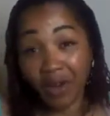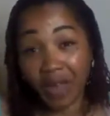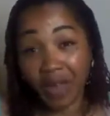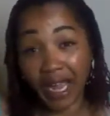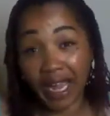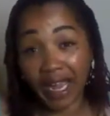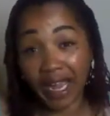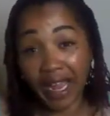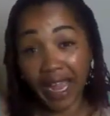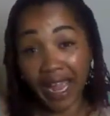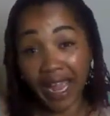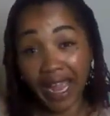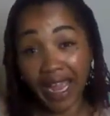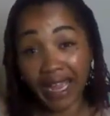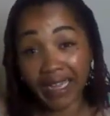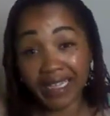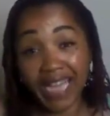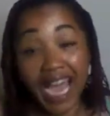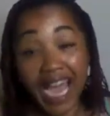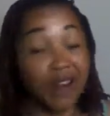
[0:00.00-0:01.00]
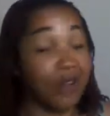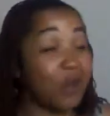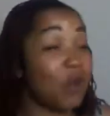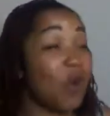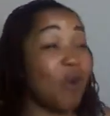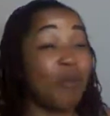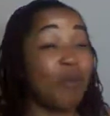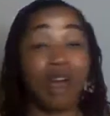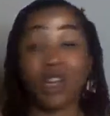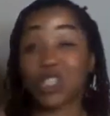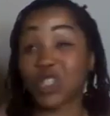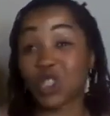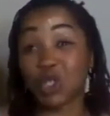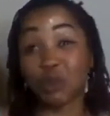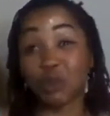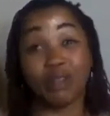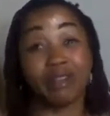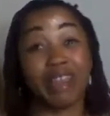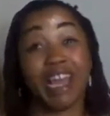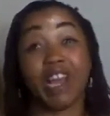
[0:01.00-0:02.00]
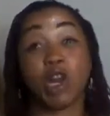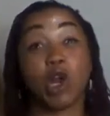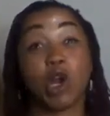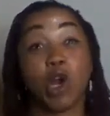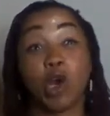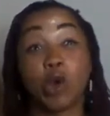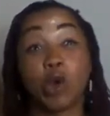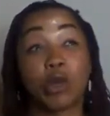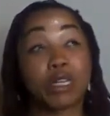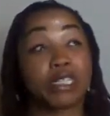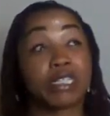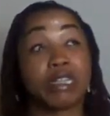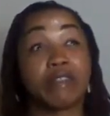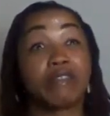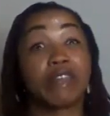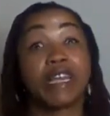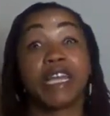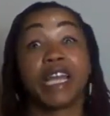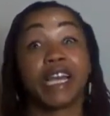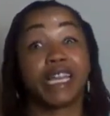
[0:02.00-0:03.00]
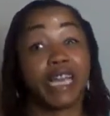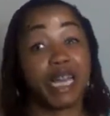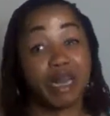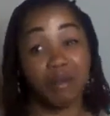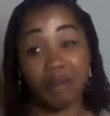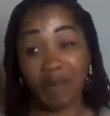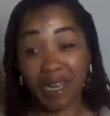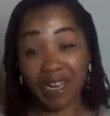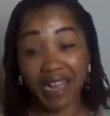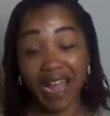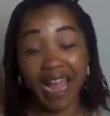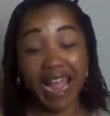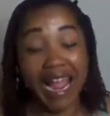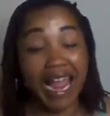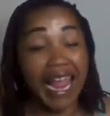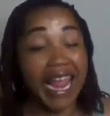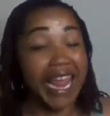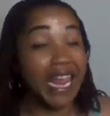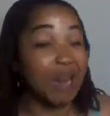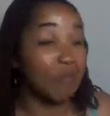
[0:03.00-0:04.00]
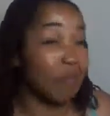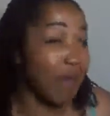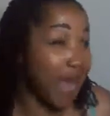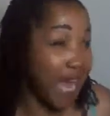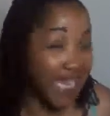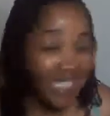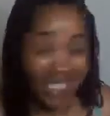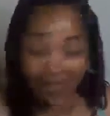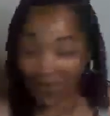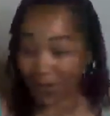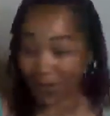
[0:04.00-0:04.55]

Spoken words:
Okay. And I don't know about you, but that irks the hell out of me.